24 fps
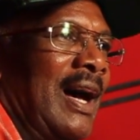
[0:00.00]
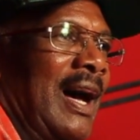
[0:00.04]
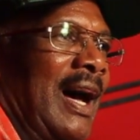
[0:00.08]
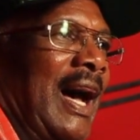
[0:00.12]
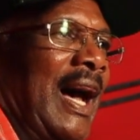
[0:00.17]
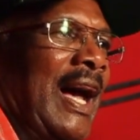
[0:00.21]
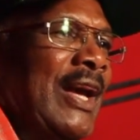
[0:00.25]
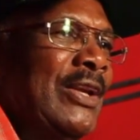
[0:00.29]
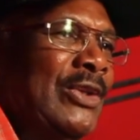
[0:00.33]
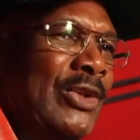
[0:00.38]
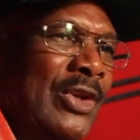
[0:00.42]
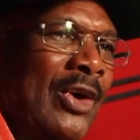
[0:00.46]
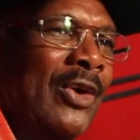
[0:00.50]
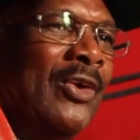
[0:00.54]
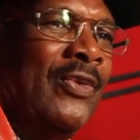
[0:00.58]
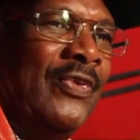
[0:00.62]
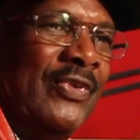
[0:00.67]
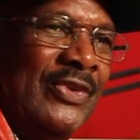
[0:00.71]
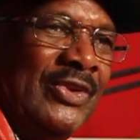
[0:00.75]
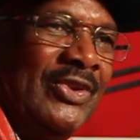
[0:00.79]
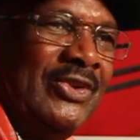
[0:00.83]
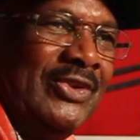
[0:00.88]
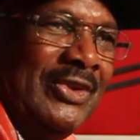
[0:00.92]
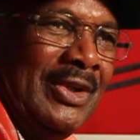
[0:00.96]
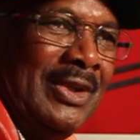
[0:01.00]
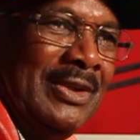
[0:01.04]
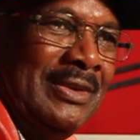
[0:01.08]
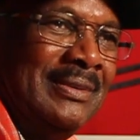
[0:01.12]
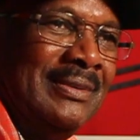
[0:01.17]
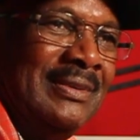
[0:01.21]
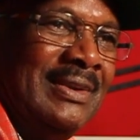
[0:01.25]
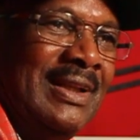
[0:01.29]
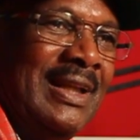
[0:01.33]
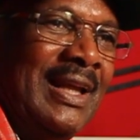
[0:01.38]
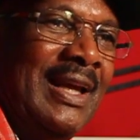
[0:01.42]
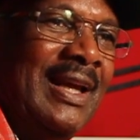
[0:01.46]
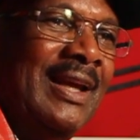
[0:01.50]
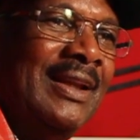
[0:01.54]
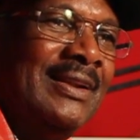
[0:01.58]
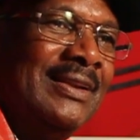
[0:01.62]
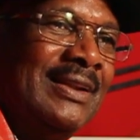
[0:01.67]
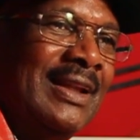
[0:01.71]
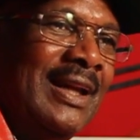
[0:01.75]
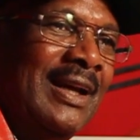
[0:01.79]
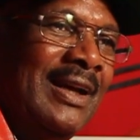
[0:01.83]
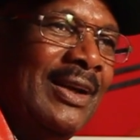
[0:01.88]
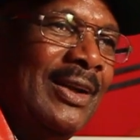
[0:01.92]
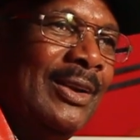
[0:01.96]
I know for certain is
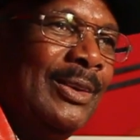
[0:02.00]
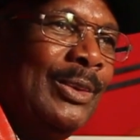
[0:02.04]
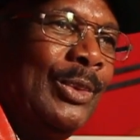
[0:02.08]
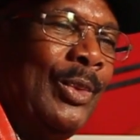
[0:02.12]
that